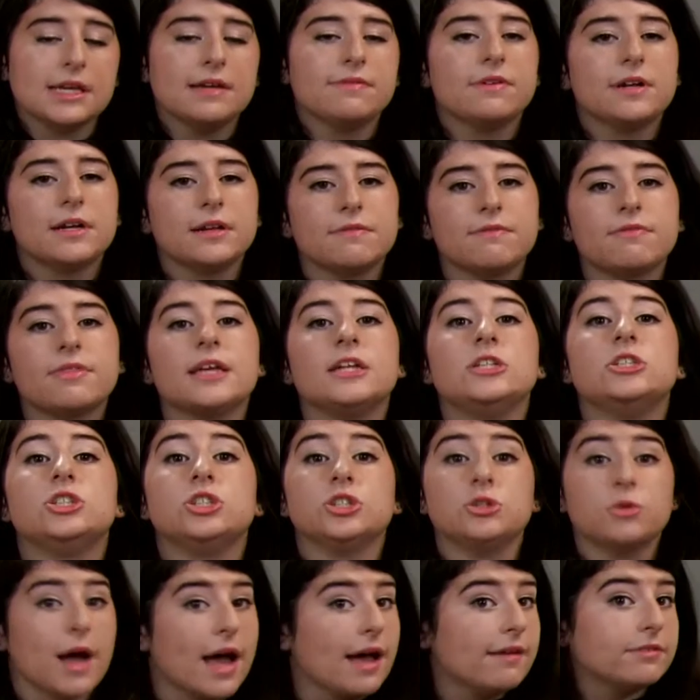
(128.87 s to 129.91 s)
even if they
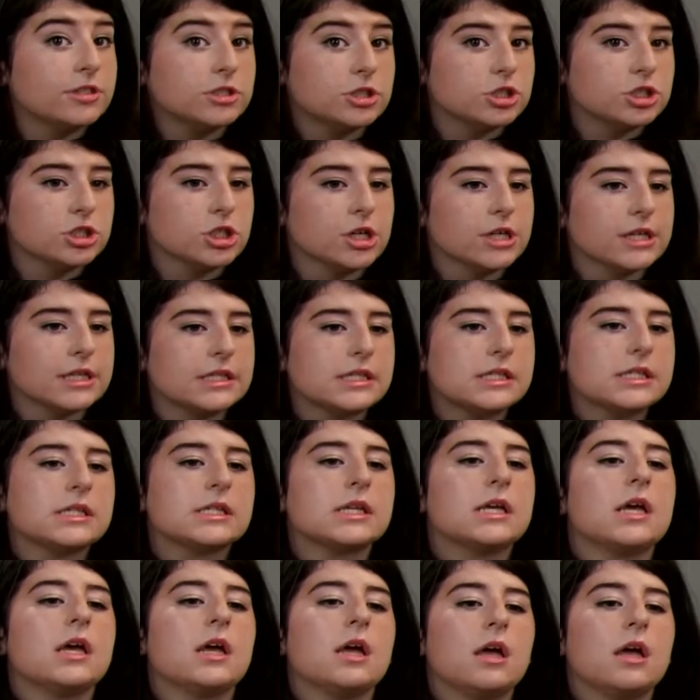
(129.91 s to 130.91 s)
do have insurance.